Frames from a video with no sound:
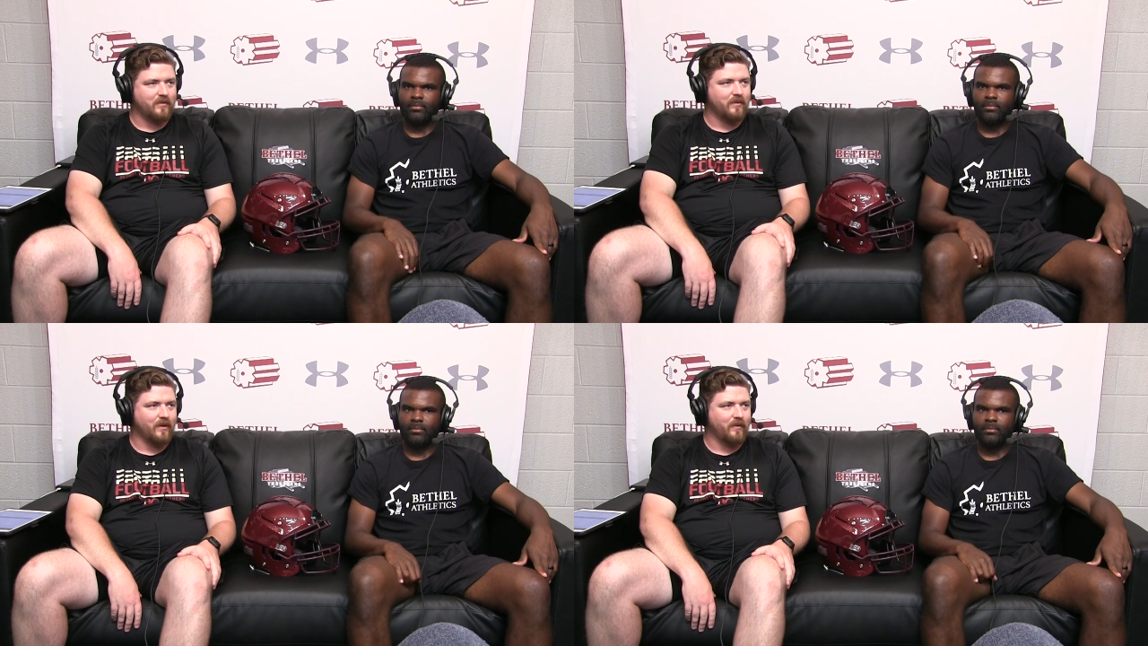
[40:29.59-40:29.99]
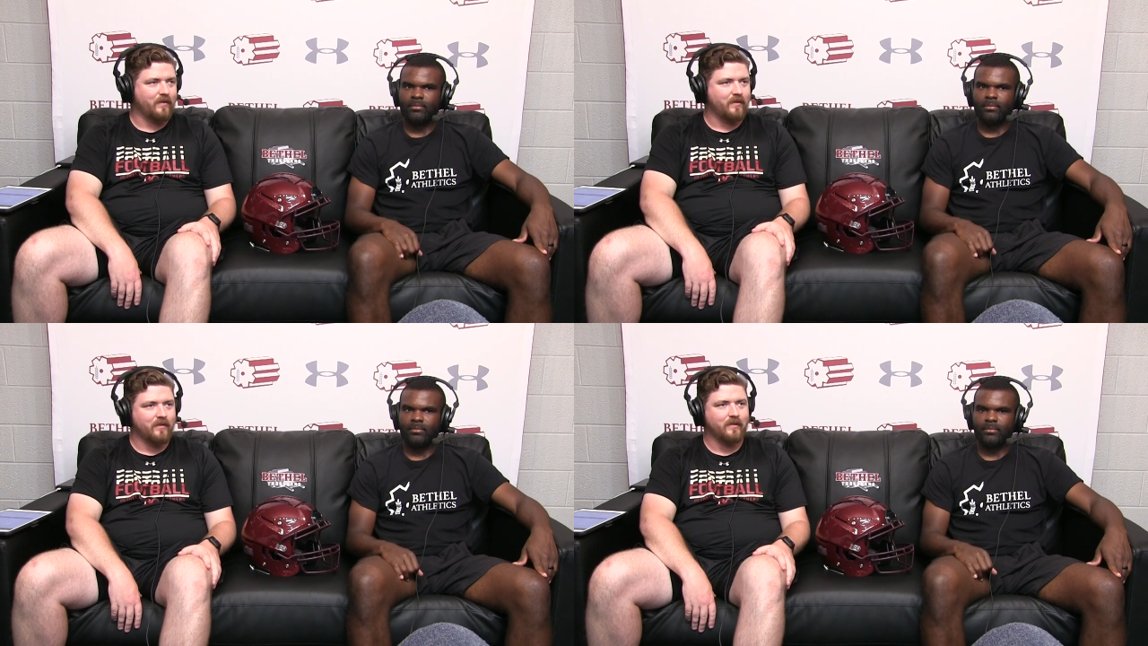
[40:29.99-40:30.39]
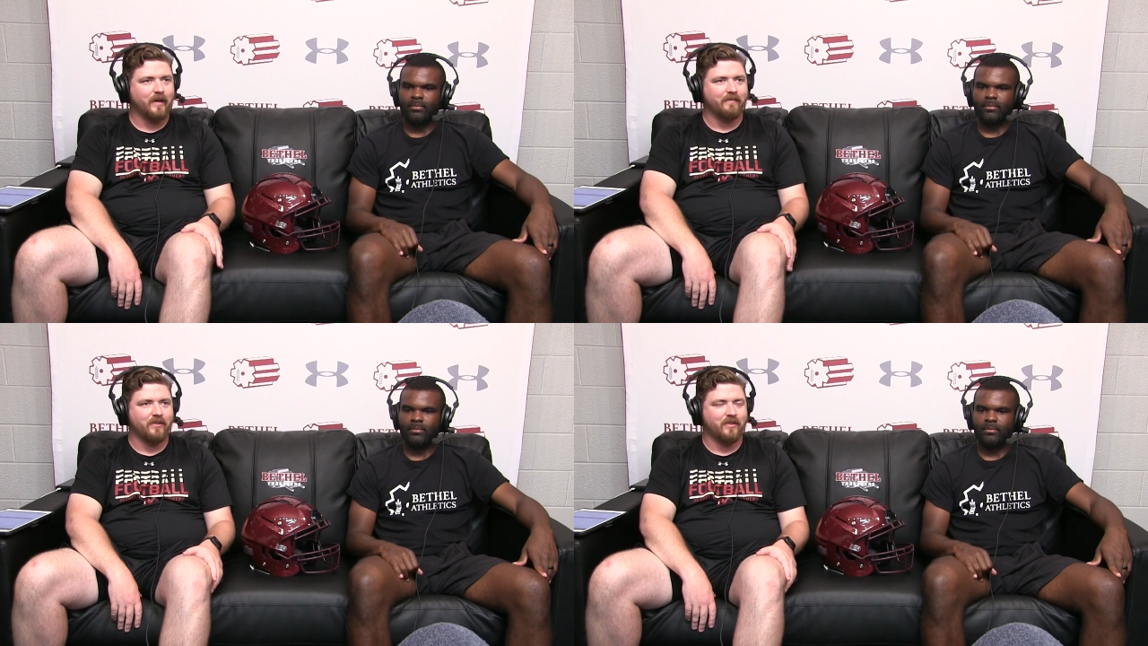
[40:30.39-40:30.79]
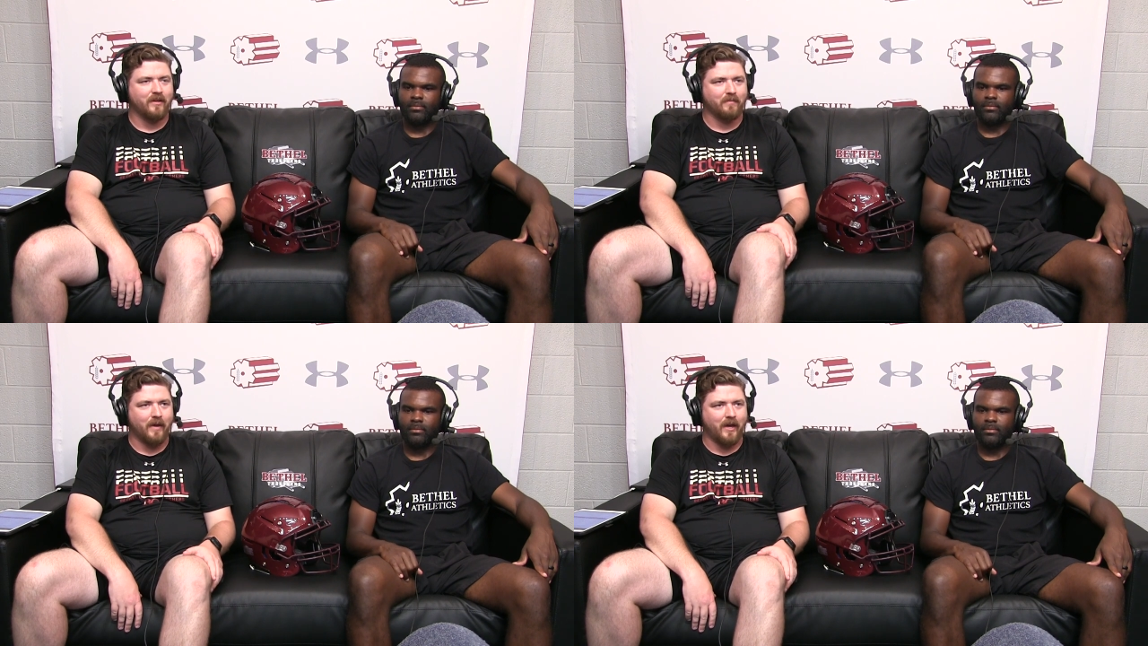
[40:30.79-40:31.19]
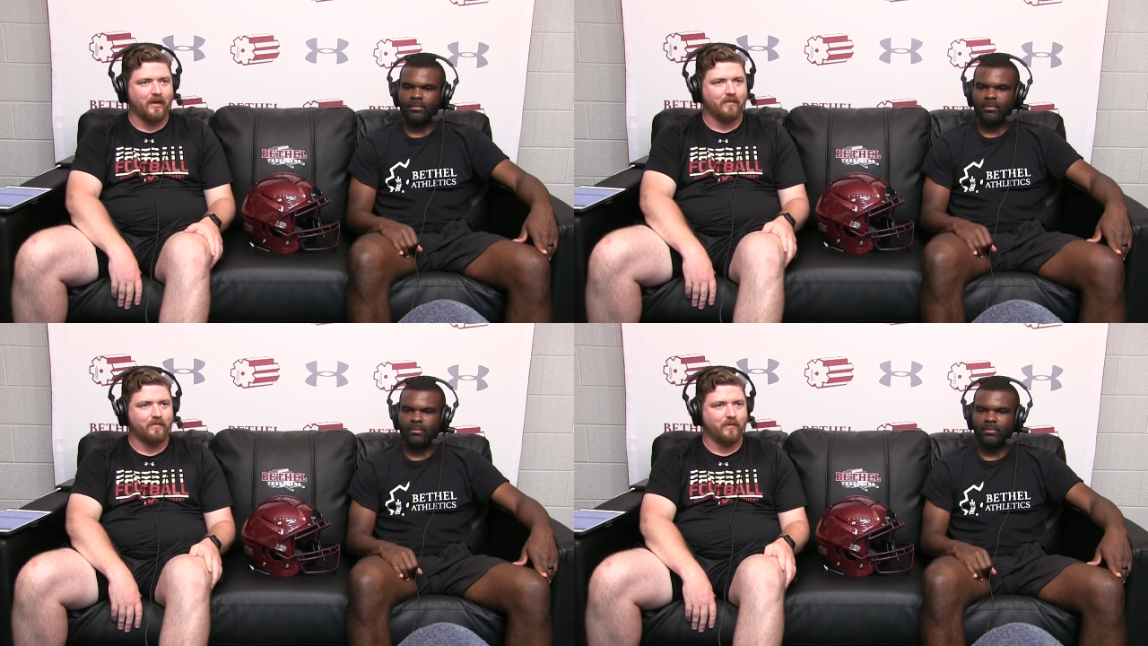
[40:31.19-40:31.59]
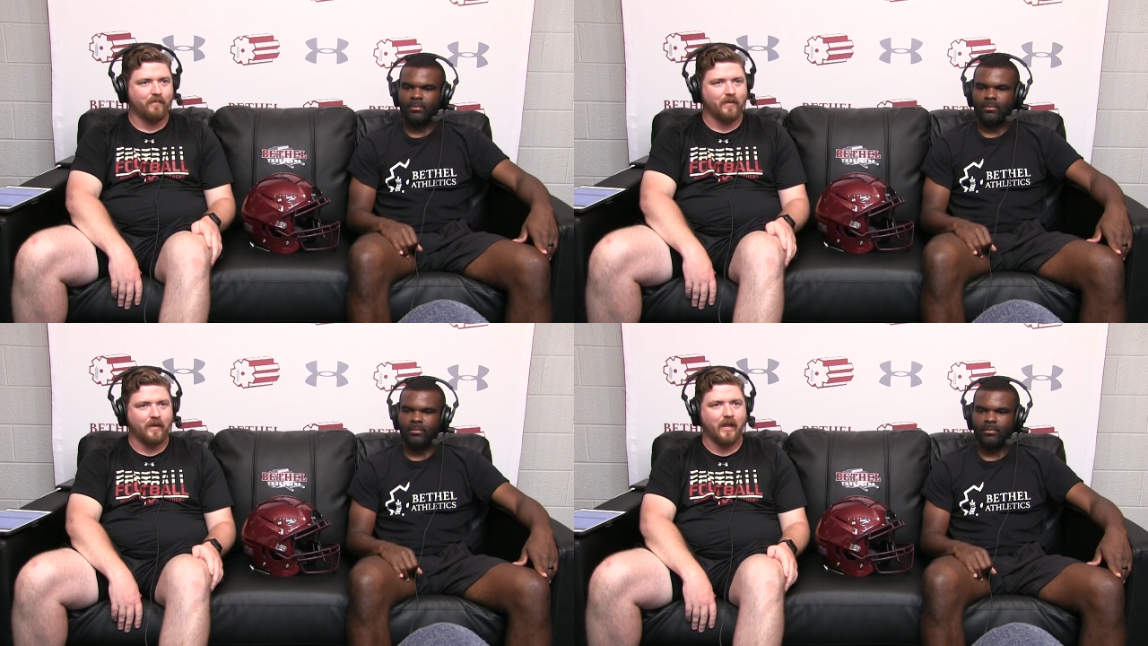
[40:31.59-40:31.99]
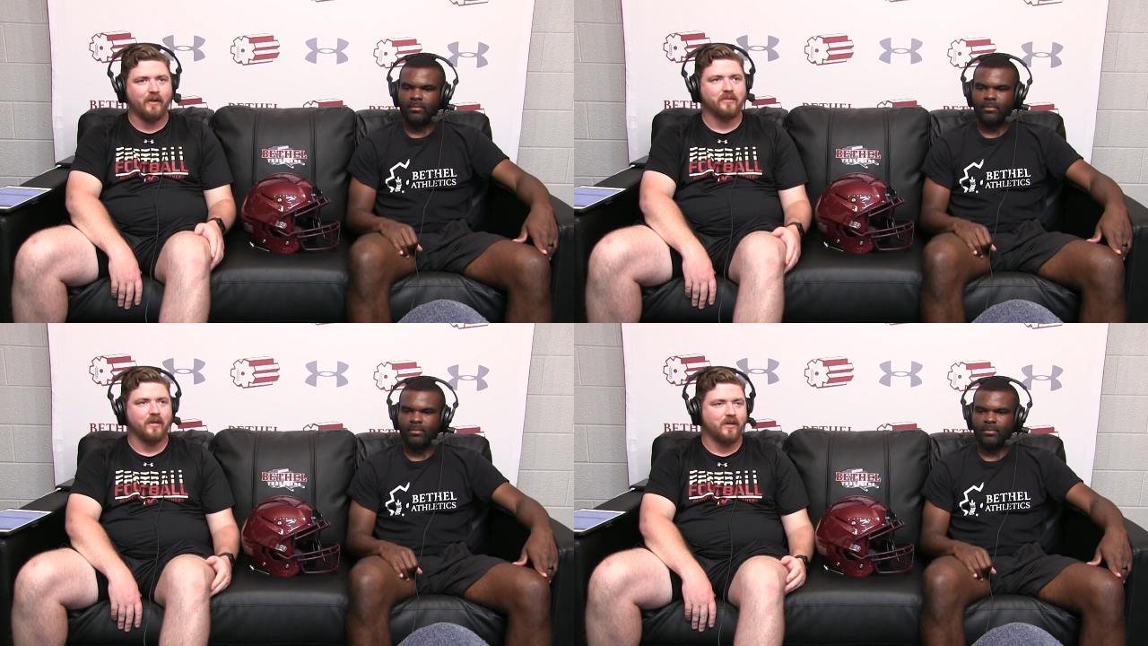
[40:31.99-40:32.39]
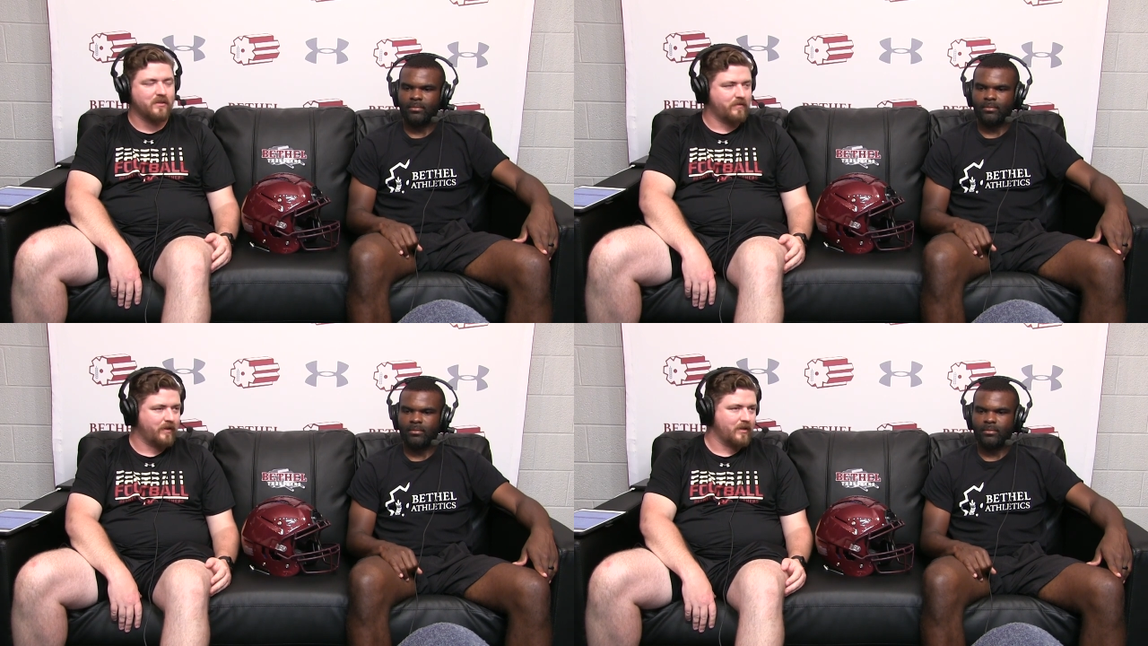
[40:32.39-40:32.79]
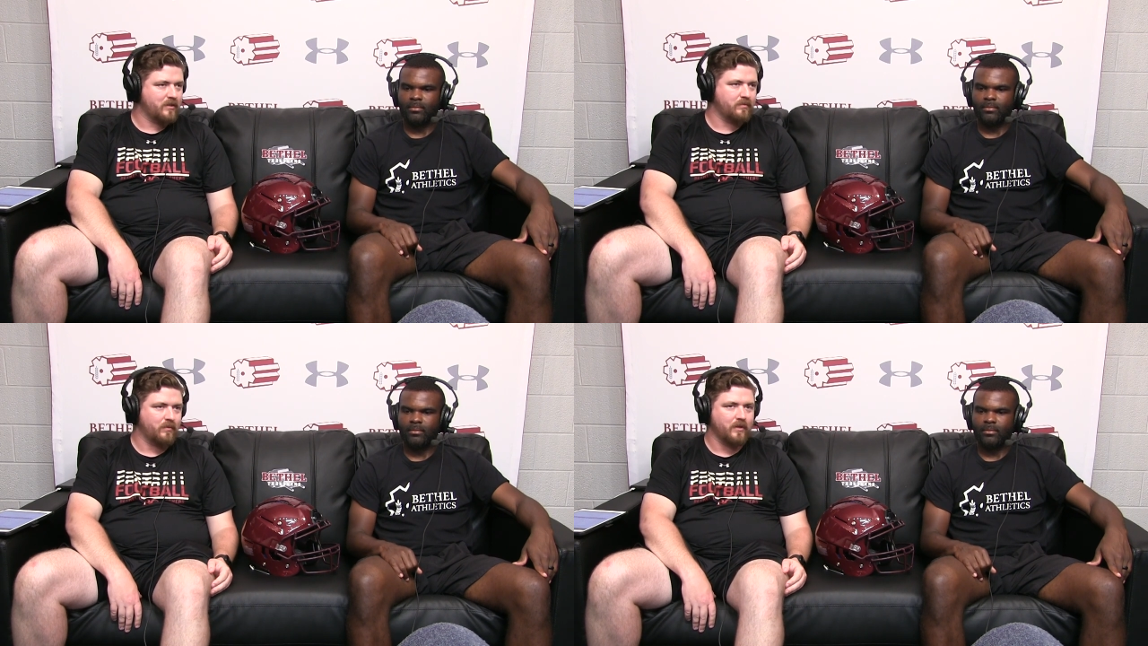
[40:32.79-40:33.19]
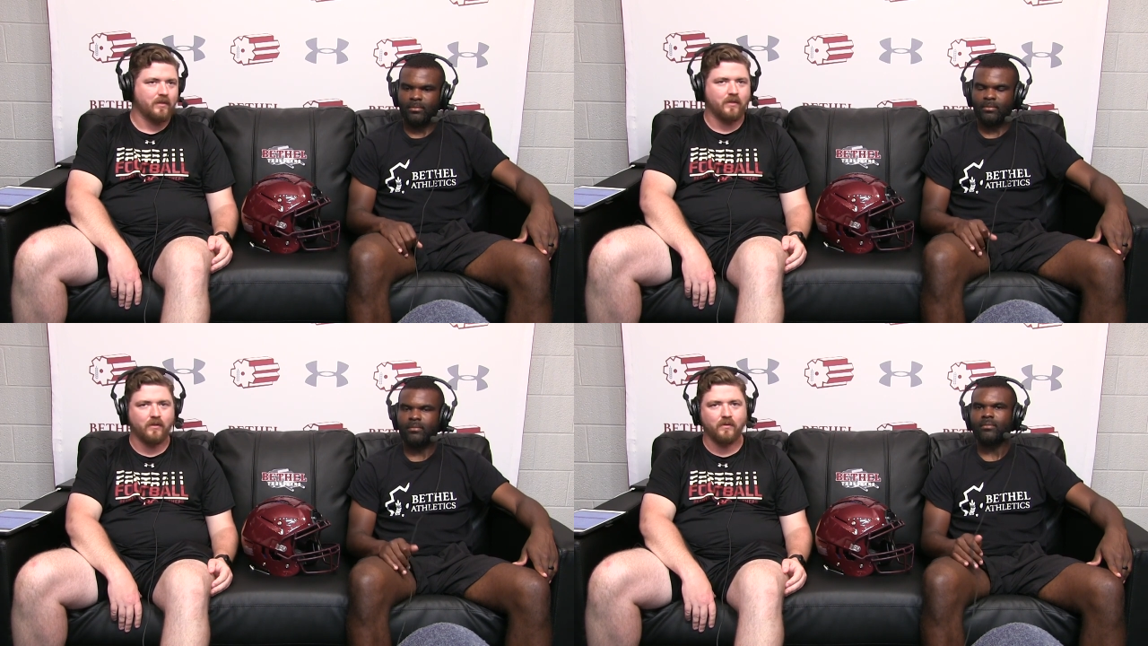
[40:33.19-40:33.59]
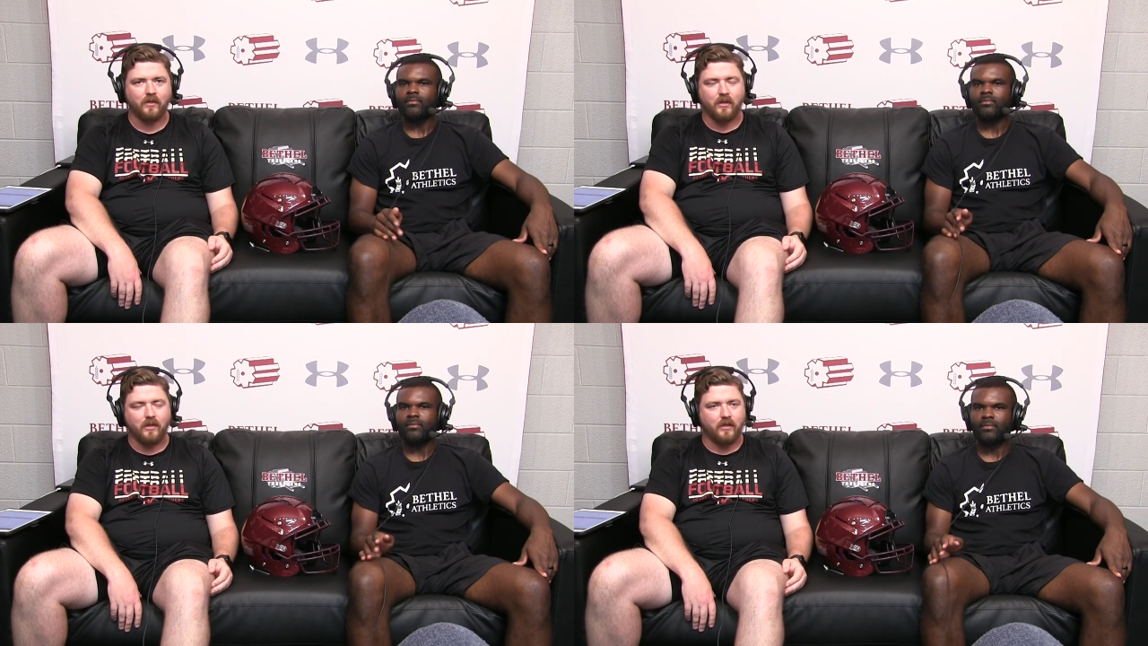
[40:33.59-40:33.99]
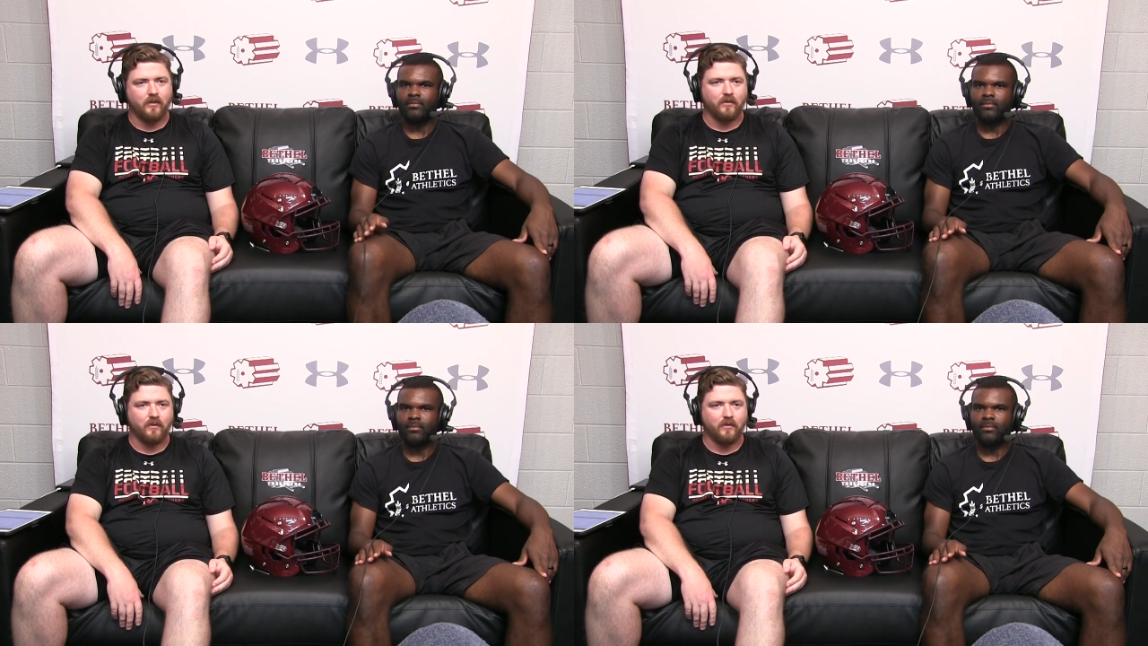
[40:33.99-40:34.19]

Speaker 1: you know, you have to think about it from an outsider's vantage point. You know, you